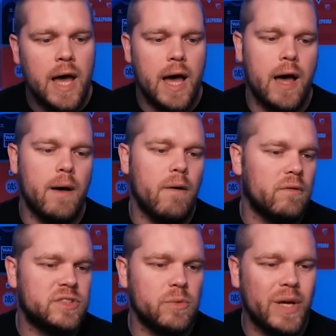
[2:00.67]

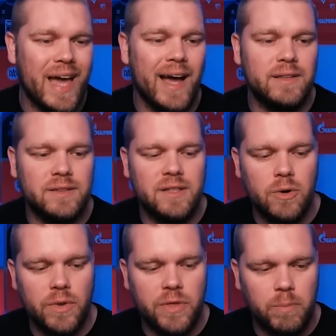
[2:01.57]
Obviously, we can't
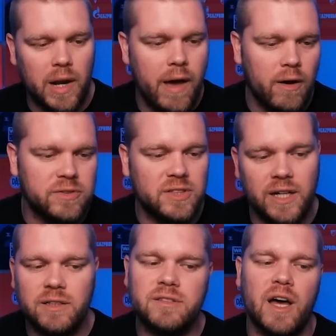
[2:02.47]
deal with the playoff
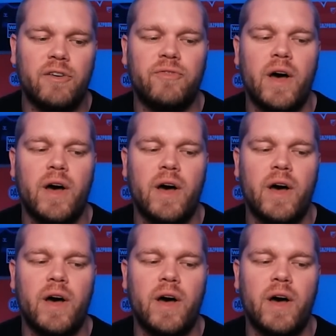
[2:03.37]
side of stuff